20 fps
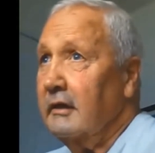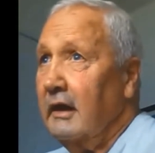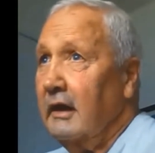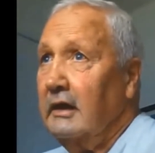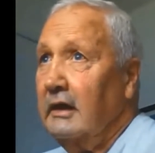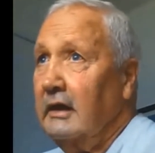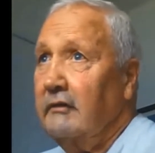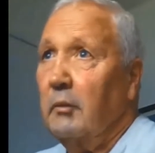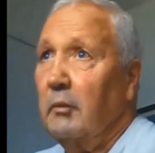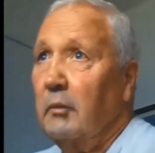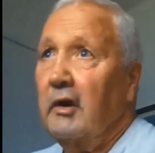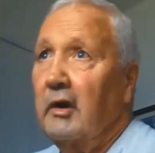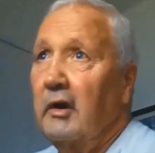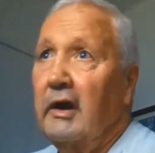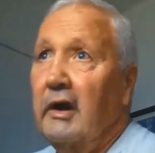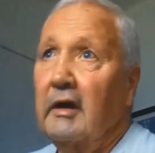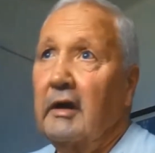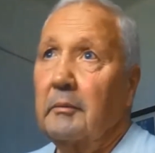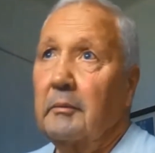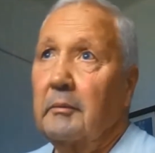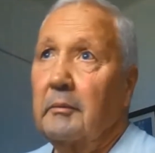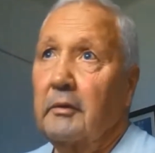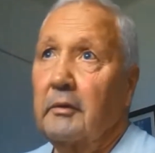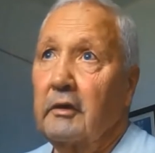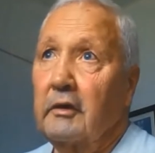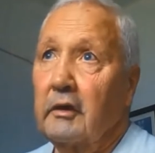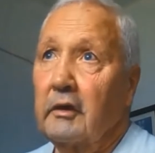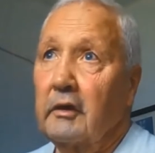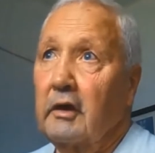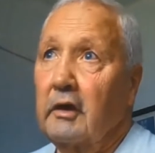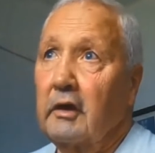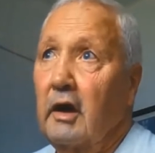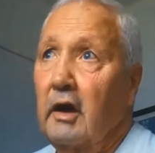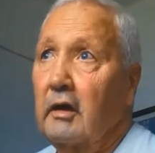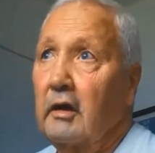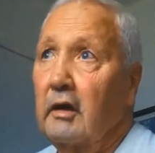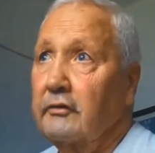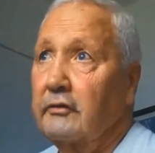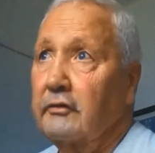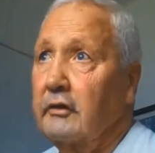That evening, when I had it put in the
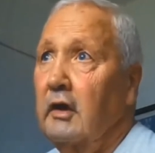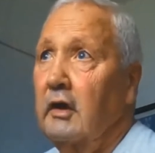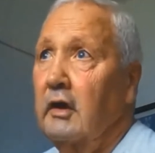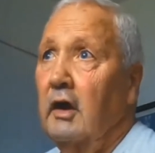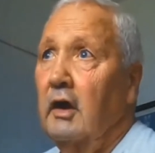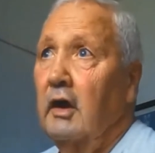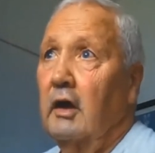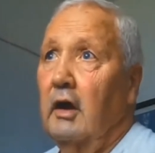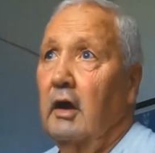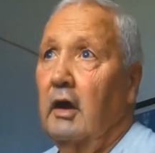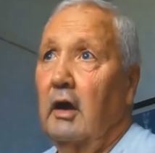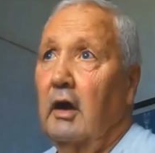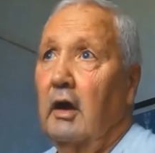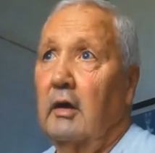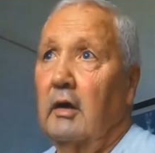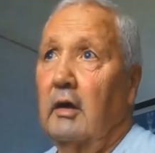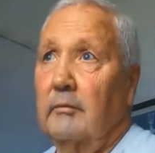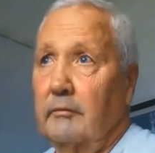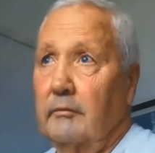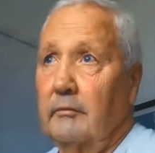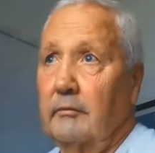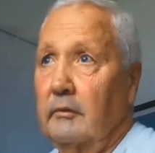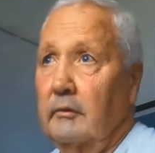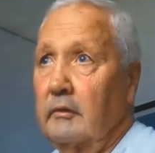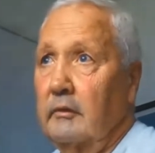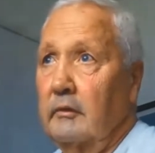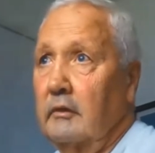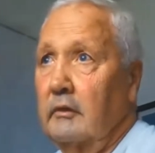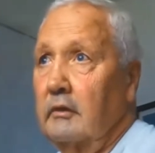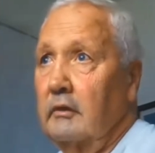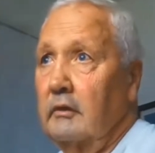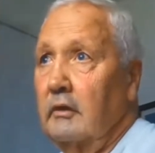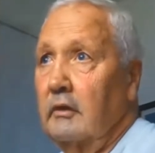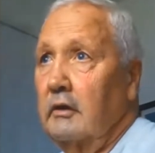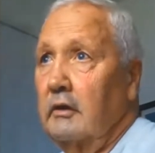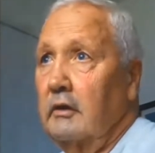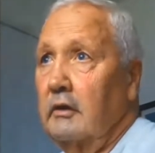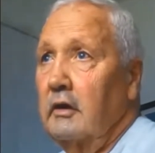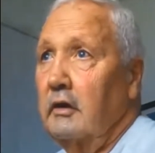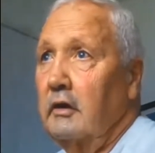cast, the
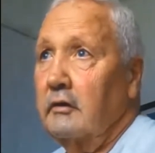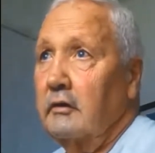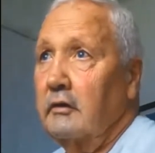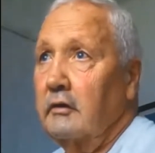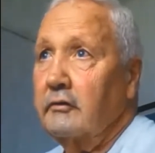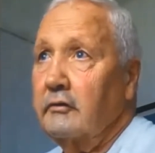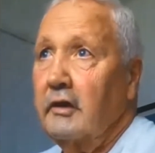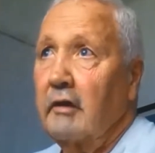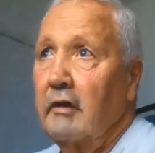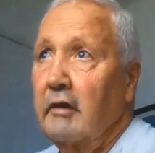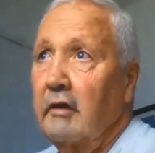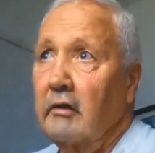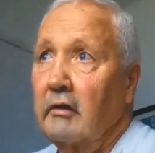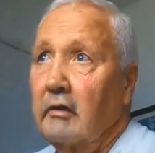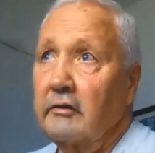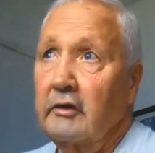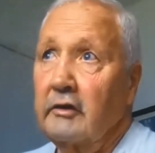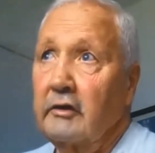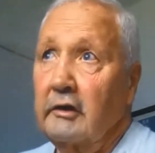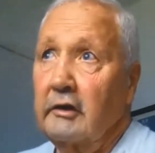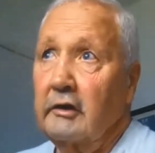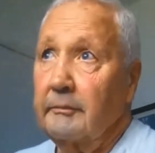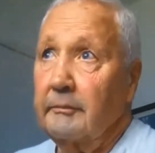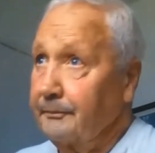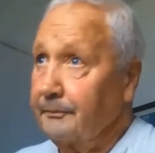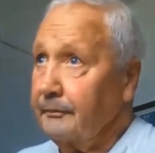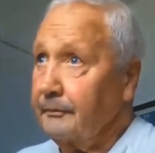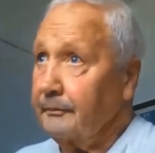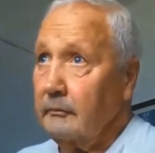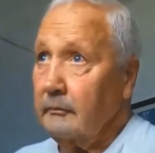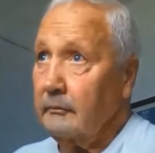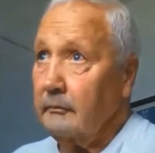nurse, Sarah, she